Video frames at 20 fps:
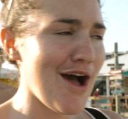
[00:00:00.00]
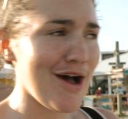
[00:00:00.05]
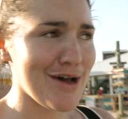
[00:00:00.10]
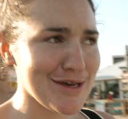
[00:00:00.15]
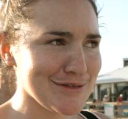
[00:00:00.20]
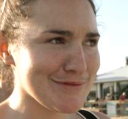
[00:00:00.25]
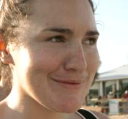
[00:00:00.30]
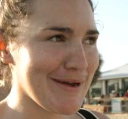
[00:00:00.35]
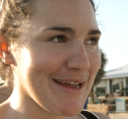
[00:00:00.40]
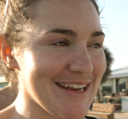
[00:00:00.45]

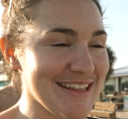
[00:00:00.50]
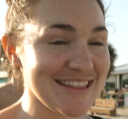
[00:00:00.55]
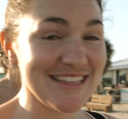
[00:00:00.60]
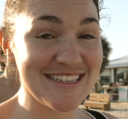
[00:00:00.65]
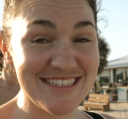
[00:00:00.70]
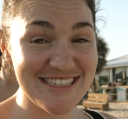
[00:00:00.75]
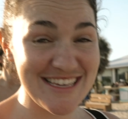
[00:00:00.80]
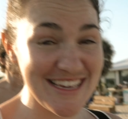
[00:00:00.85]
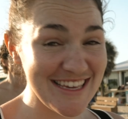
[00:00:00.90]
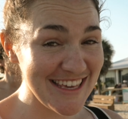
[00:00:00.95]
on the way to the
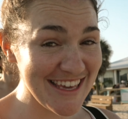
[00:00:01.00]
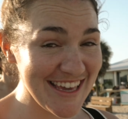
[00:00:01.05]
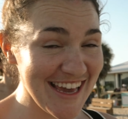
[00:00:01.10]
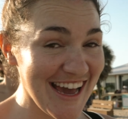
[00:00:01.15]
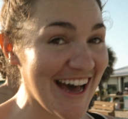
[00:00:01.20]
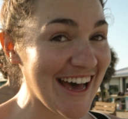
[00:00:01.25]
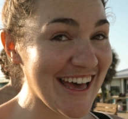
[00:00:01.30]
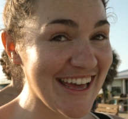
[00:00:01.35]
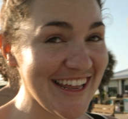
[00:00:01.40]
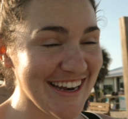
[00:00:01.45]
tiki
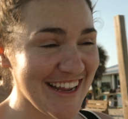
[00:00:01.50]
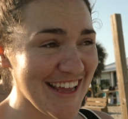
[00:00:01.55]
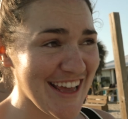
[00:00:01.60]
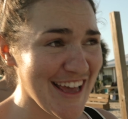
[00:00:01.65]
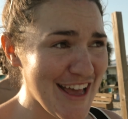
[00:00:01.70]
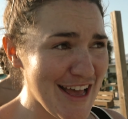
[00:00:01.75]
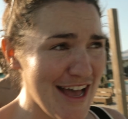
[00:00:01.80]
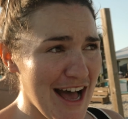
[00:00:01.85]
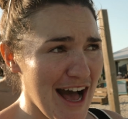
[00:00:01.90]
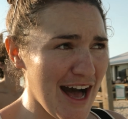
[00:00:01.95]
hut.
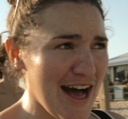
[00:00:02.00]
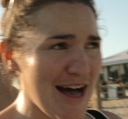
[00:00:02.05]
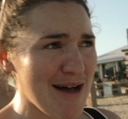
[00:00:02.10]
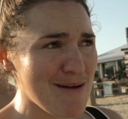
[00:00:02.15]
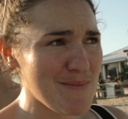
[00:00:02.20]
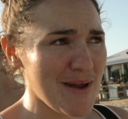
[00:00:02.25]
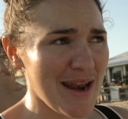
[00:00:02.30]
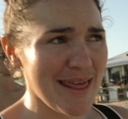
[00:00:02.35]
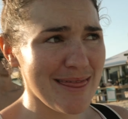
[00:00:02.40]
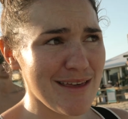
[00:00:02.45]

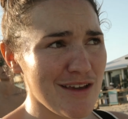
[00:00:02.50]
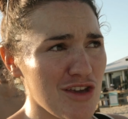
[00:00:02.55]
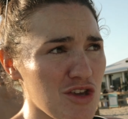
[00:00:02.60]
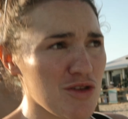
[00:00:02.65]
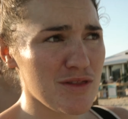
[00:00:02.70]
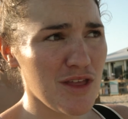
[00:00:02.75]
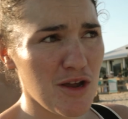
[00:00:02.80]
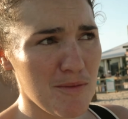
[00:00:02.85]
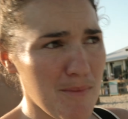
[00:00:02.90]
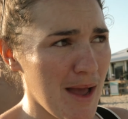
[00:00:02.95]
But I think
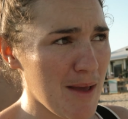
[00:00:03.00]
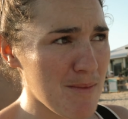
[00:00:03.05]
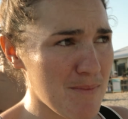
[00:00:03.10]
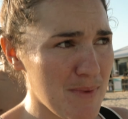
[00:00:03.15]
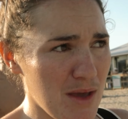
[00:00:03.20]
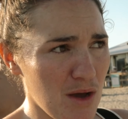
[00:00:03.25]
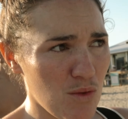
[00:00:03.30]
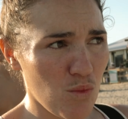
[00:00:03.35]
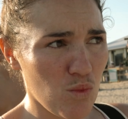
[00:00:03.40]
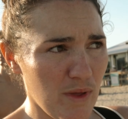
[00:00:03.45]
there might
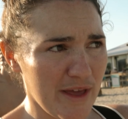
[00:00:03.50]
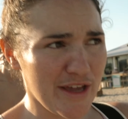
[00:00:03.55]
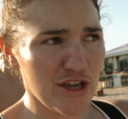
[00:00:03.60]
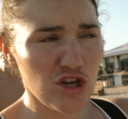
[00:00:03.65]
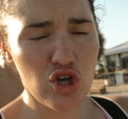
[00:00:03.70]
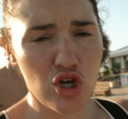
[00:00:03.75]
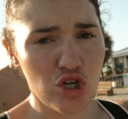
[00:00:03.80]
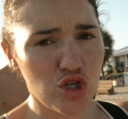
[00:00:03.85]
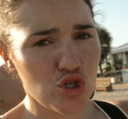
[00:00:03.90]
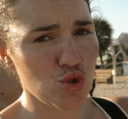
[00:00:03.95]
be a
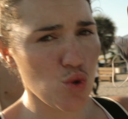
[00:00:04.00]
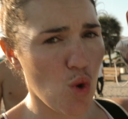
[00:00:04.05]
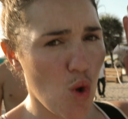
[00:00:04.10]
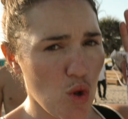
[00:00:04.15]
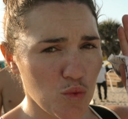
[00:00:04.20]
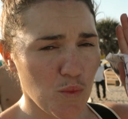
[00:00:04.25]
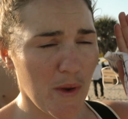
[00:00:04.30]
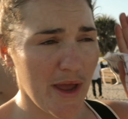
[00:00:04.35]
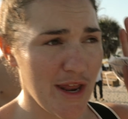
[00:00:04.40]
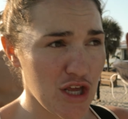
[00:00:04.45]

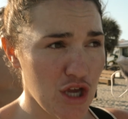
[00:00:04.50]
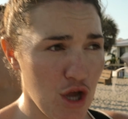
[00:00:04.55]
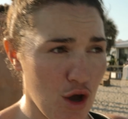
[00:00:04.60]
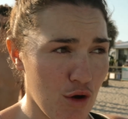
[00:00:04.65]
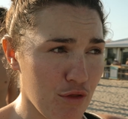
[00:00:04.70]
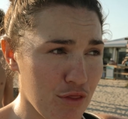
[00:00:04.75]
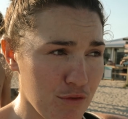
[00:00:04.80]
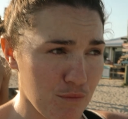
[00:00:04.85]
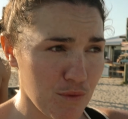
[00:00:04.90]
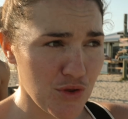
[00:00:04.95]
controlled way to
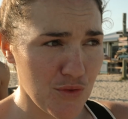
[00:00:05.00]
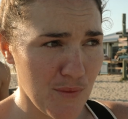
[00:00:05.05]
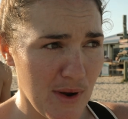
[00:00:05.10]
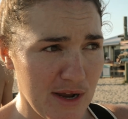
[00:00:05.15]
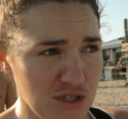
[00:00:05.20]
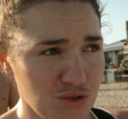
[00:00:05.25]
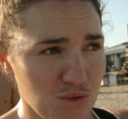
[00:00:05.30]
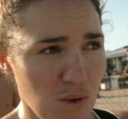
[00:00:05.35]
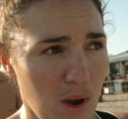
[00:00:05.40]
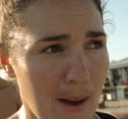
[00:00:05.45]
go through the
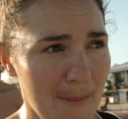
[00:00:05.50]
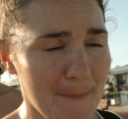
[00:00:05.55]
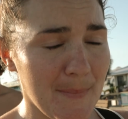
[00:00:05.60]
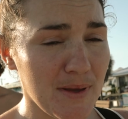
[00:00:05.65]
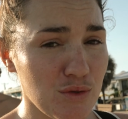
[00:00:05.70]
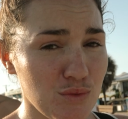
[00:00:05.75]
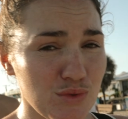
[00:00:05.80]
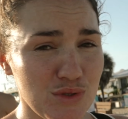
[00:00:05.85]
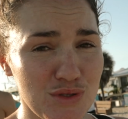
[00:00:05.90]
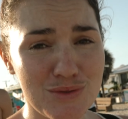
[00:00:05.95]
restaurant,
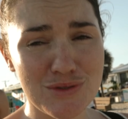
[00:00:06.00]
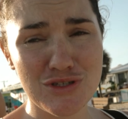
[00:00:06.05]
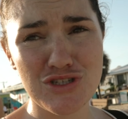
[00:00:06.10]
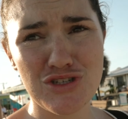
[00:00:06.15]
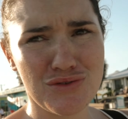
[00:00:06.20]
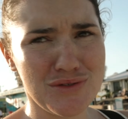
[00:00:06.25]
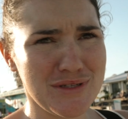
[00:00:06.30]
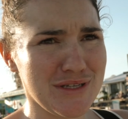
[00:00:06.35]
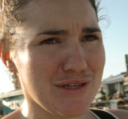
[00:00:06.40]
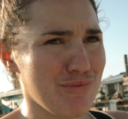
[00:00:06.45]
but you
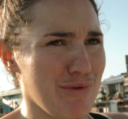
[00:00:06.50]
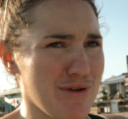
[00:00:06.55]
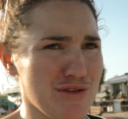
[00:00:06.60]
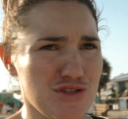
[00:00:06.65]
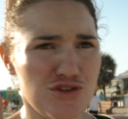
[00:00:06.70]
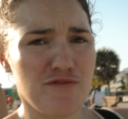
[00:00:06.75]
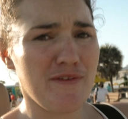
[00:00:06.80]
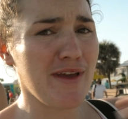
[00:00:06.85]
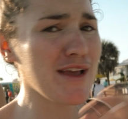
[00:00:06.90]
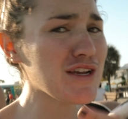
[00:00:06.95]
still need
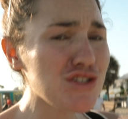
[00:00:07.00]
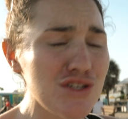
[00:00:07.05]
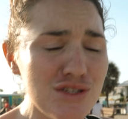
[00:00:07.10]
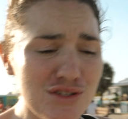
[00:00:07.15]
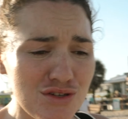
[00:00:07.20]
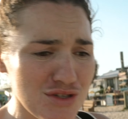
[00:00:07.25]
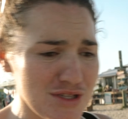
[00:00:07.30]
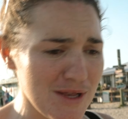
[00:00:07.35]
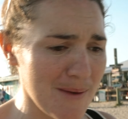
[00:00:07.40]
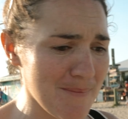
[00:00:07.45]

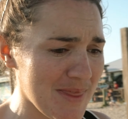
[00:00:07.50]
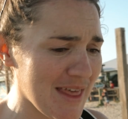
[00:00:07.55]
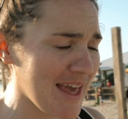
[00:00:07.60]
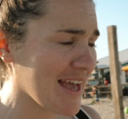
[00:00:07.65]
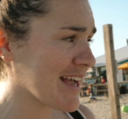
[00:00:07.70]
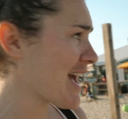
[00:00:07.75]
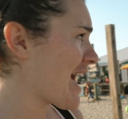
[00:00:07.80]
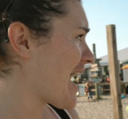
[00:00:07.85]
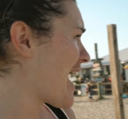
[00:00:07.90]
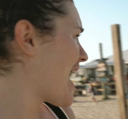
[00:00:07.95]
reservations or
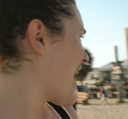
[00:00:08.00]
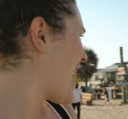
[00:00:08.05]
something.